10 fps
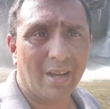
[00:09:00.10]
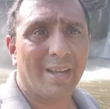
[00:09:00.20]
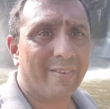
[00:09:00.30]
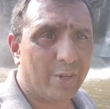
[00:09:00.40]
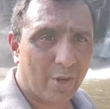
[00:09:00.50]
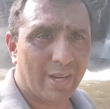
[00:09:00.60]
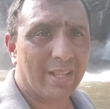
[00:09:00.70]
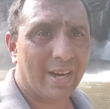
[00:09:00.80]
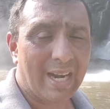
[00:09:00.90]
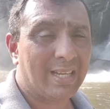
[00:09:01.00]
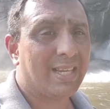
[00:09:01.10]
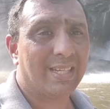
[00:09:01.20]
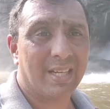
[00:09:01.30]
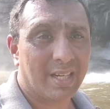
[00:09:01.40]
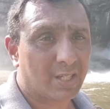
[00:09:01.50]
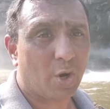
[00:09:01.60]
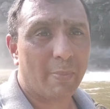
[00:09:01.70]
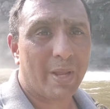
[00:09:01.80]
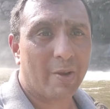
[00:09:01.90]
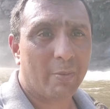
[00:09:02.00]
during the rainy season it's going to be
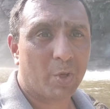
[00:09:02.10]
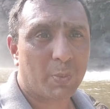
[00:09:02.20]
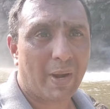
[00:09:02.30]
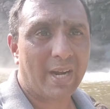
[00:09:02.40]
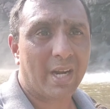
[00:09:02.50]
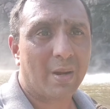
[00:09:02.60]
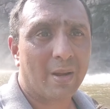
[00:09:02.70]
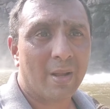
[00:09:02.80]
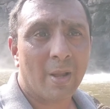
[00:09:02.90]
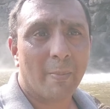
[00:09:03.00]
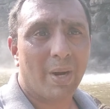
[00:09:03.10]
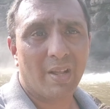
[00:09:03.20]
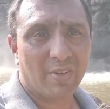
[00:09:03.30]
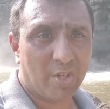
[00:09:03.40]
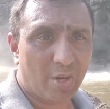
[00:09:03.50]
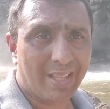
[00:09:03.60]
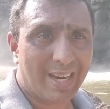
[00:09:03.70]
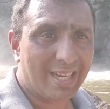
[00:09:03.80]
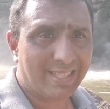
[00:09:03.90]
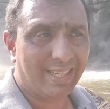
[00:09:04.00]
even more splendid. But if it's during the
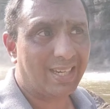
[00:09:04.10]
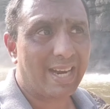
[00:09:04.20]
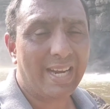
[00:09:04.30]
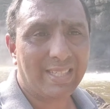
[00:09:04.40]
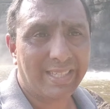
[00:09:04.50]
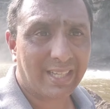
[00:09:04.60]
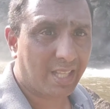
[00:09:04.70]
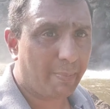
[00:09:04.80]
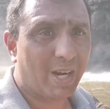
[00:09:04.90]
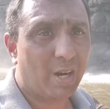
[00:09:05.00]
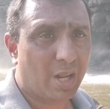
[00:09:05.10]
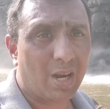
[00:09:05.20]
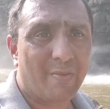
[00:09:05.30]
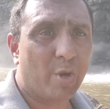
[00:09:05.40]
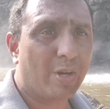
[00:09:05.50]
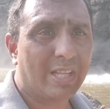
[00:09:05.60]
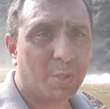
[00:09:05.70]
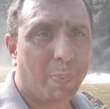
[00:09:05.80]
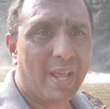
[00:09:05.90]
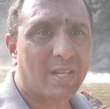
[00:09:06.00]
rainy season, they may not allow you at this
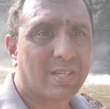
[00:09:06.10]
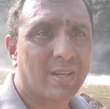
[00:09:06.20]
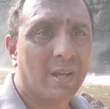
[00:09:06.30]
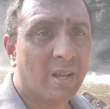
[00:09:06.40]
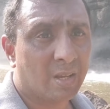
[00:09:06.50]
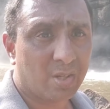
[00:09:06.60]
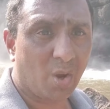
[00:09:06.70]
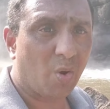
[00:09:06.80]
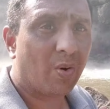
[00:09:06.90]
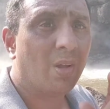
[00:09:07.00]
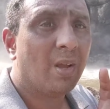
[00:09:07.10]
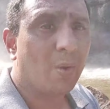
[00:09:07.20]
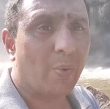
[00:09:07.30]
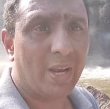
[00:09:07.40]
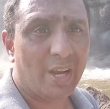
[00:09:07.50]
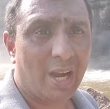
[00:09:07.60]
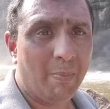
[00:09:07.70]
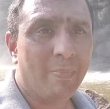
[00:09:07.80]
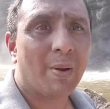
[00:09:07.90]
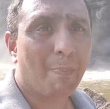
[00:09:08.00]
place. So when you come,
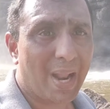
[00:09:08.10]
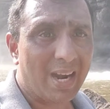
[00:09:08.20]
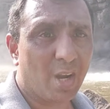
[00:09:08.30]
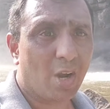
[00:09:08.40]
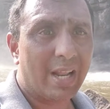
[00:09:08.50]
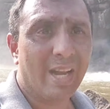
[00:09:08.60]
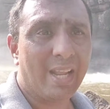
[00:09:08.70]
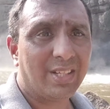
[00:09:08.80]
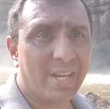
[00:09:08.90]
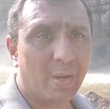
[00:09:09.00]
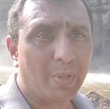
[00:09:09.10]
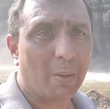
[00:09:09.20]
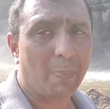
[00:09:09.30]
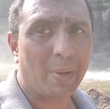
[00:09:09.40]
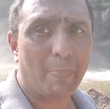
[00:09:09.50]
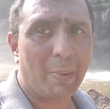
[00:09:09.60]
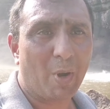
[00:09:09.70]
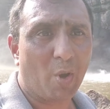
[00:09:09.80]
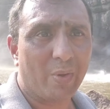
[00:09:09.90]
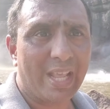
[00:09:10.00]
plan accordingly, check with the people over
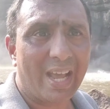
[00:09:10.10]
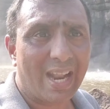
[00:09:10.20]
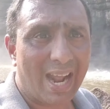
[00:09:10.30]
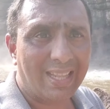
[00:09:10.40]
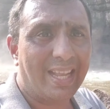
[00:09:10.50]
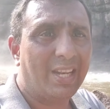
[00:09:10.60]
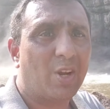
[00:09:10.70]
there, and then you come